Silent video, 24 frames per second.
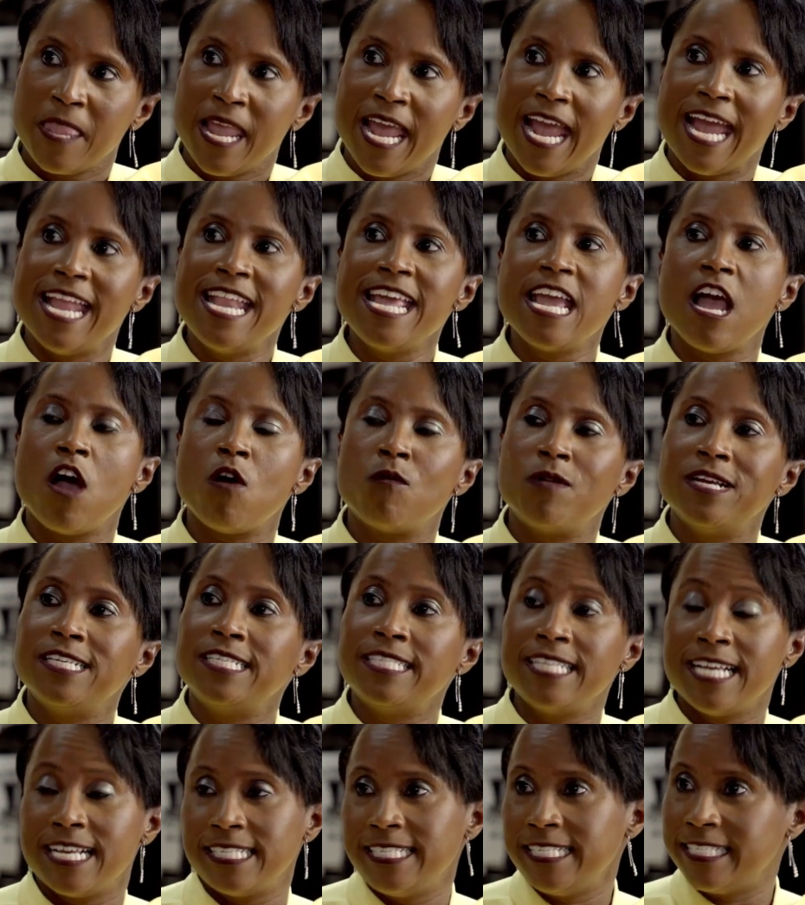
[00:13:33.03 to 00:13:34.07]
And he always
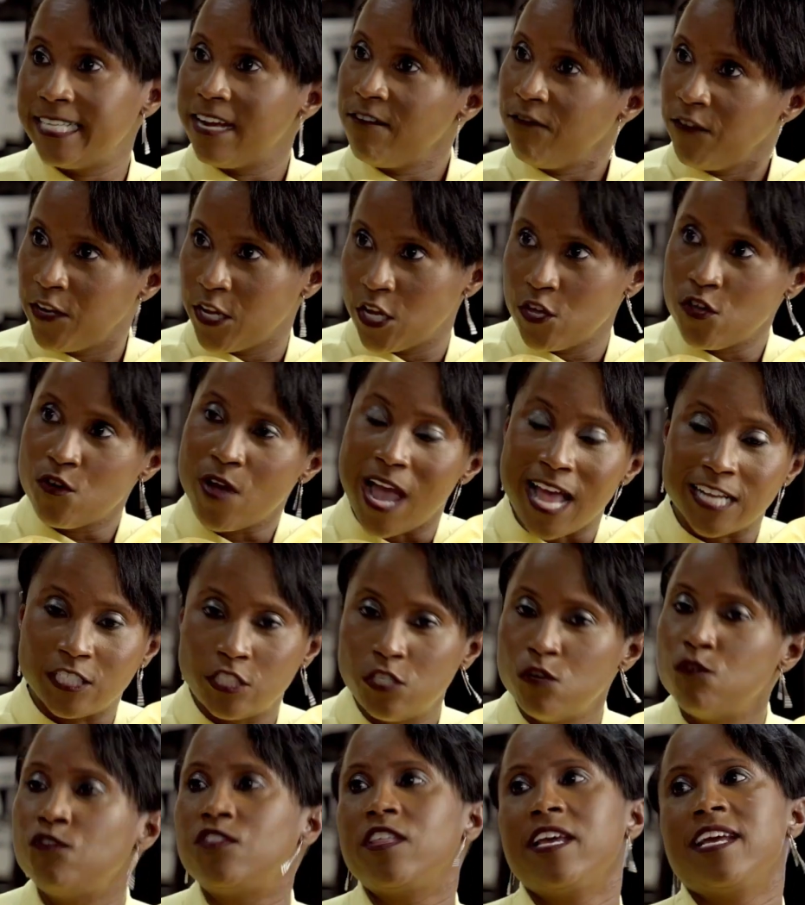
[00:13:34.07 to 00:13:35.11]
says, Stephanie, you got
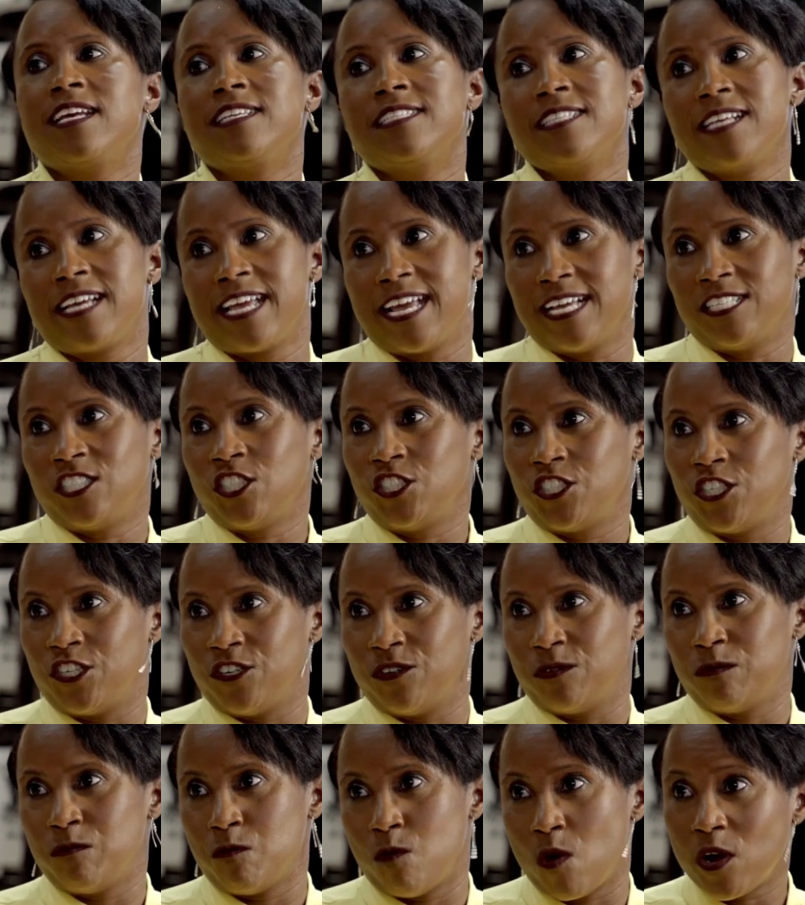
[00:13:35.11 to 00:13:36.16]
two things against you,
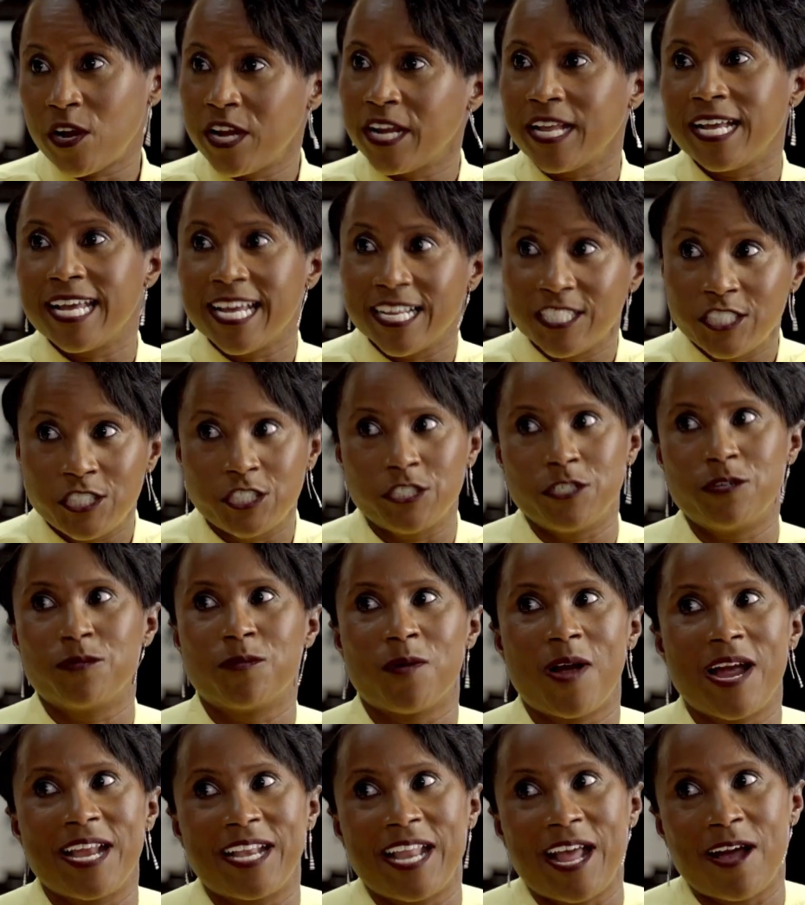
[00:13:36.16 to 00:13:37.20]
working against you
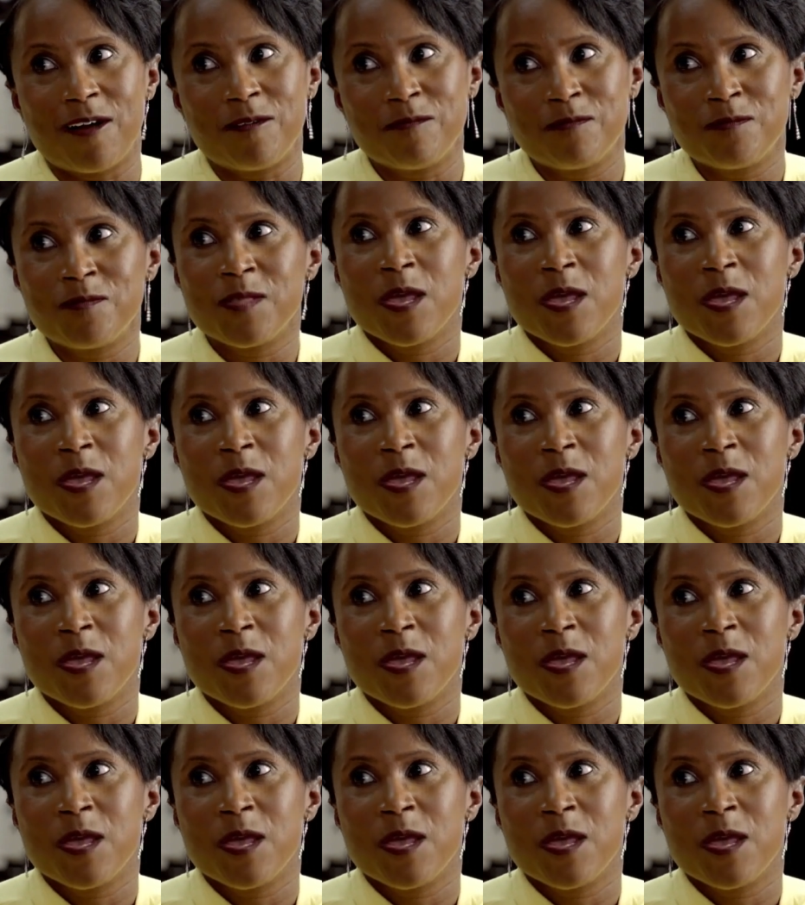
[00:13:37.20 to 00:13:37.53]
right now.